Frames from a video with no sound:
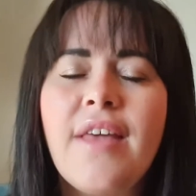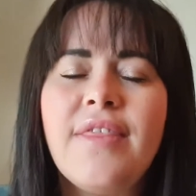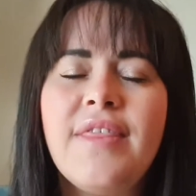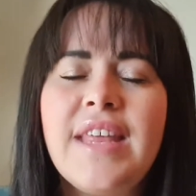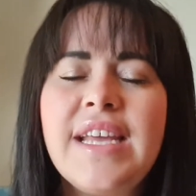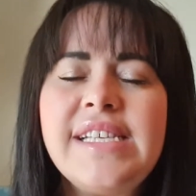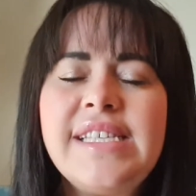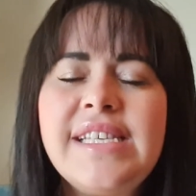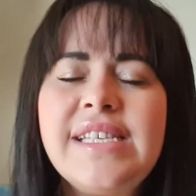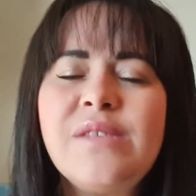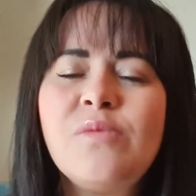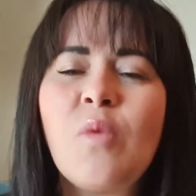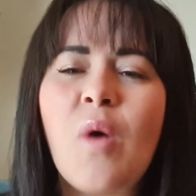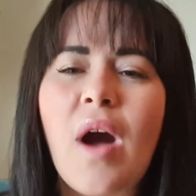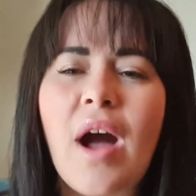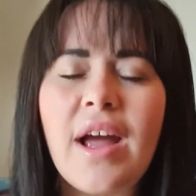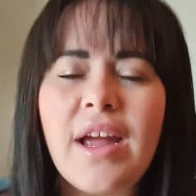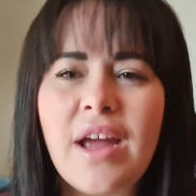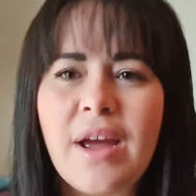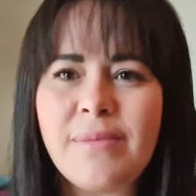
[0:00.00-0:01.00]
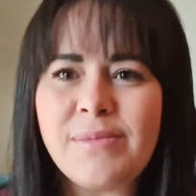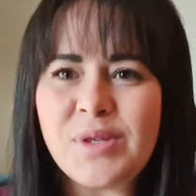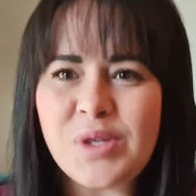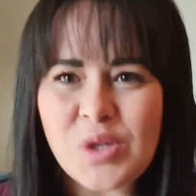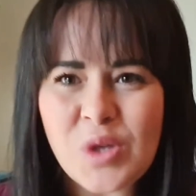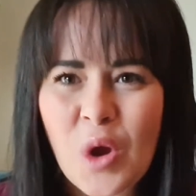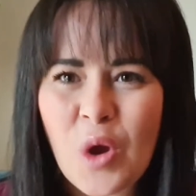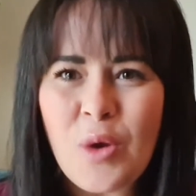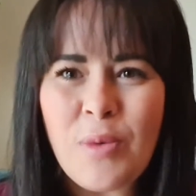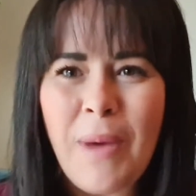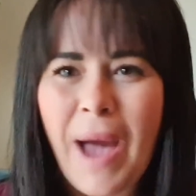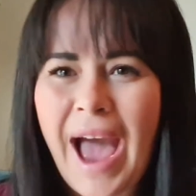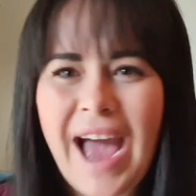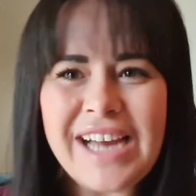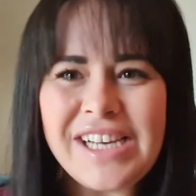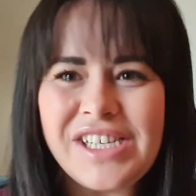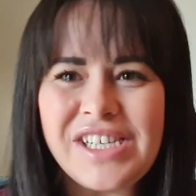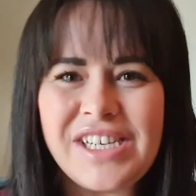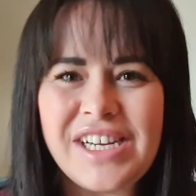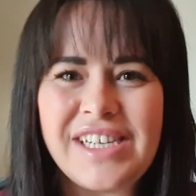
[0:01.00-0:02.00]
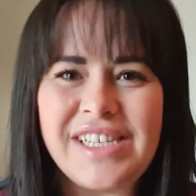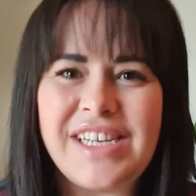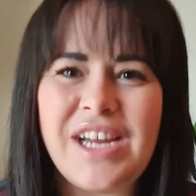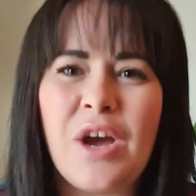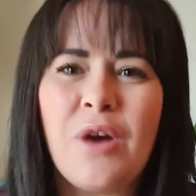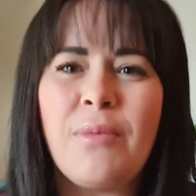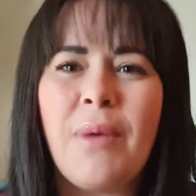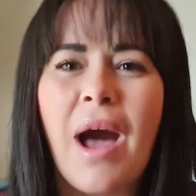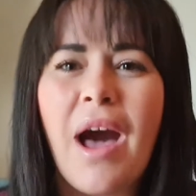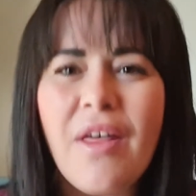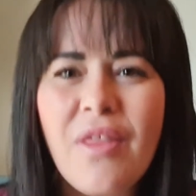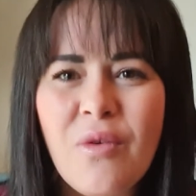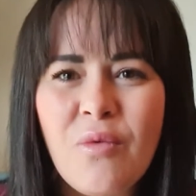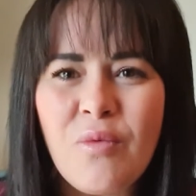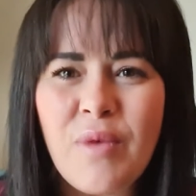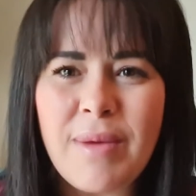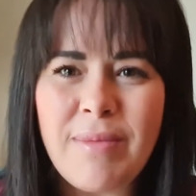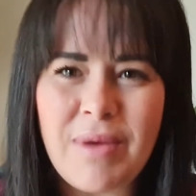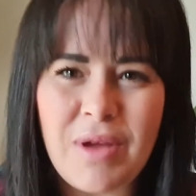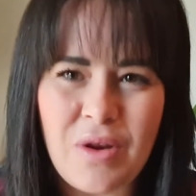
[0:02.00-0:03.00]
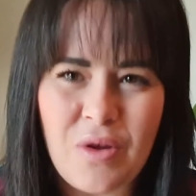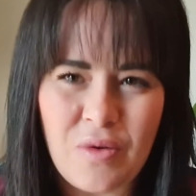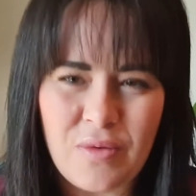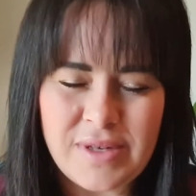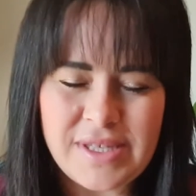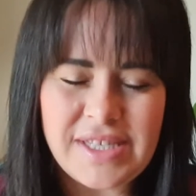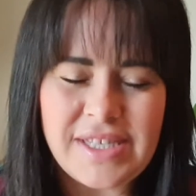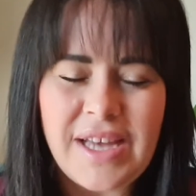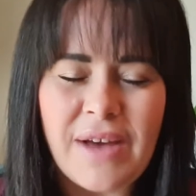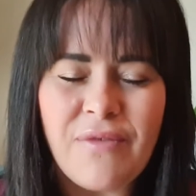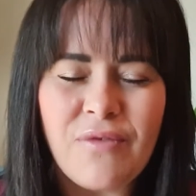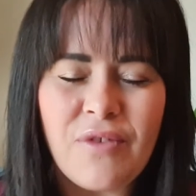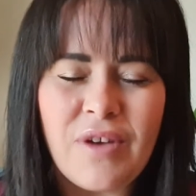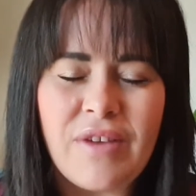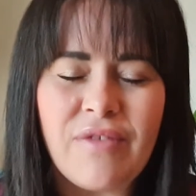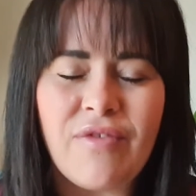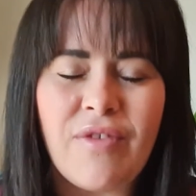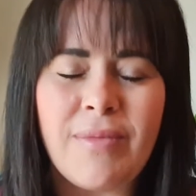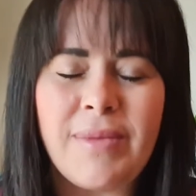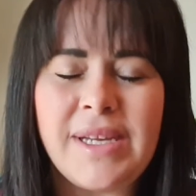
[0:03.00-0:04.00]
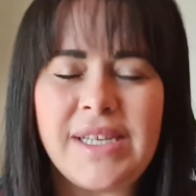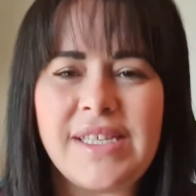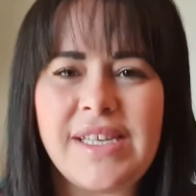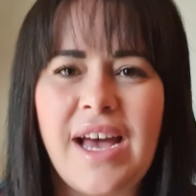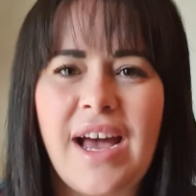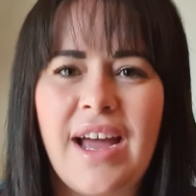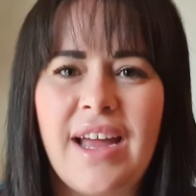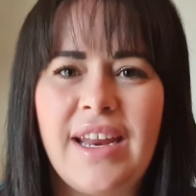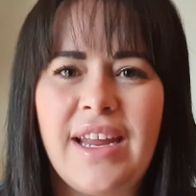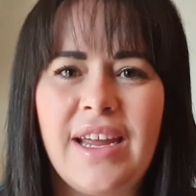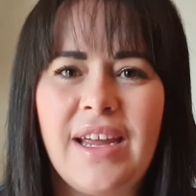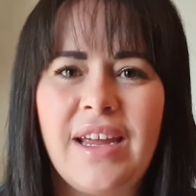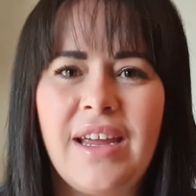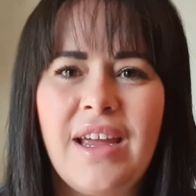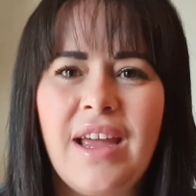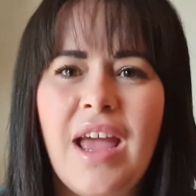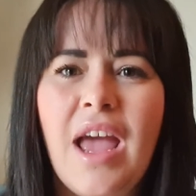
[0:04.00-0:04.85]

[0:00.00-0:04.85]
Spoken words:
this is why I'm so passionate to help other women who are suffering from anxiety,